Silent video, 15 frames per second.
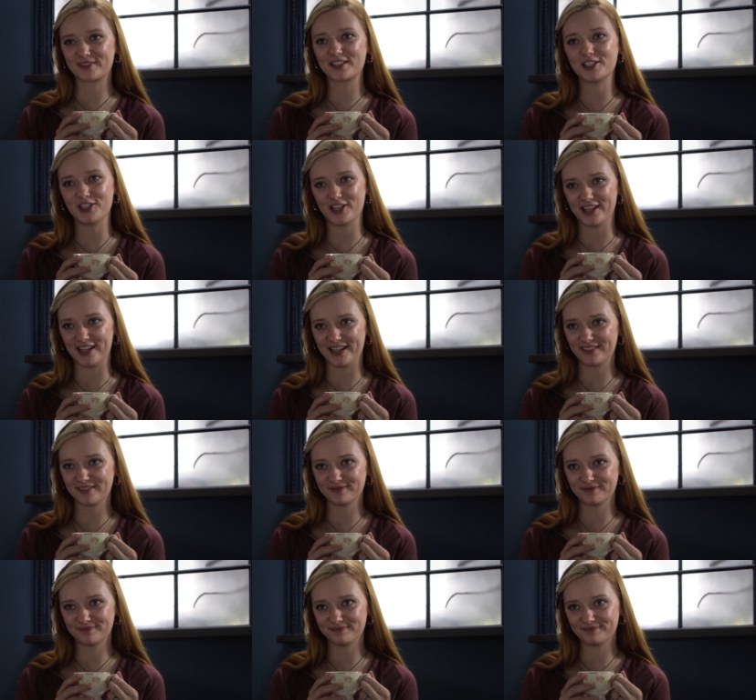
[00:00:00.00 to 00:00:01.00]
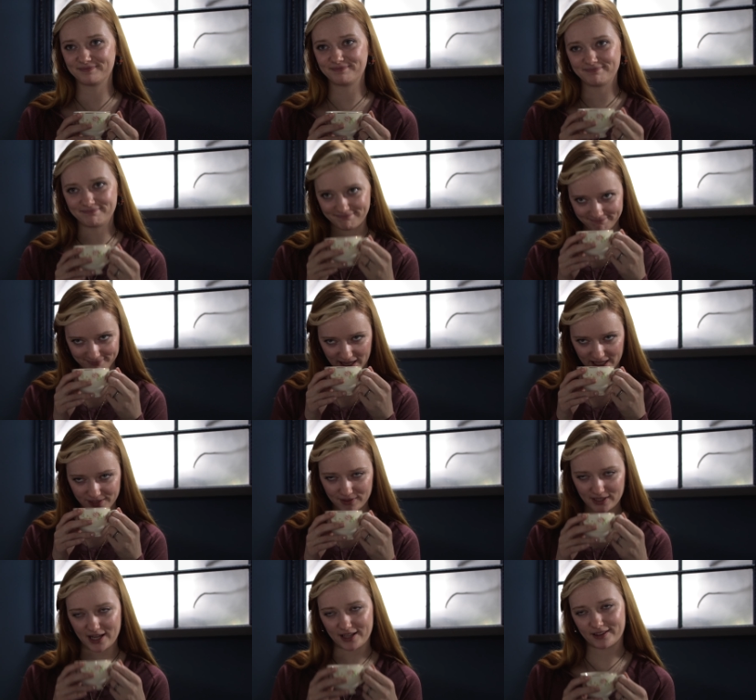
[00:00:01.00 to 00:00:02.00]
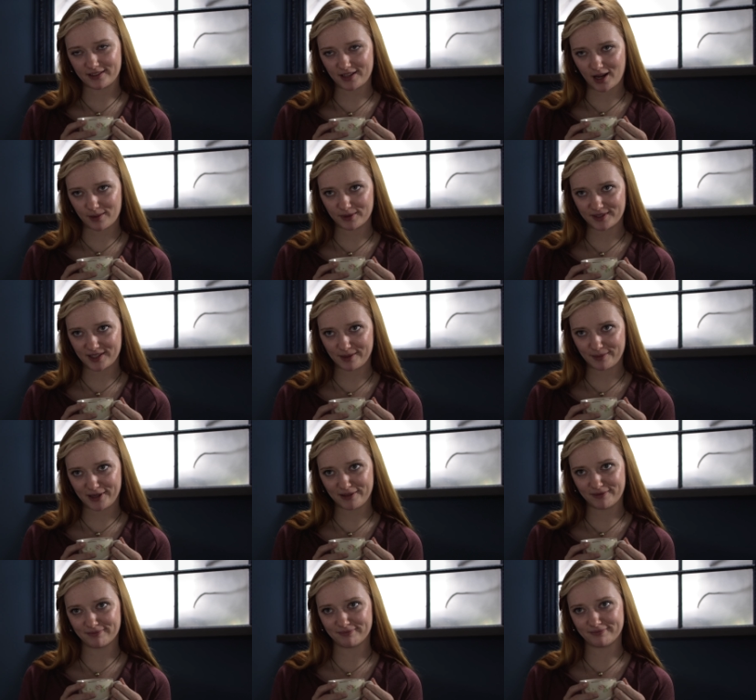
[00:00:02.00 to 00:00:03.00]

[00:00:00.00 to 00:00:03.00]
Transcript: Ginny, thanks for taking the time to see me.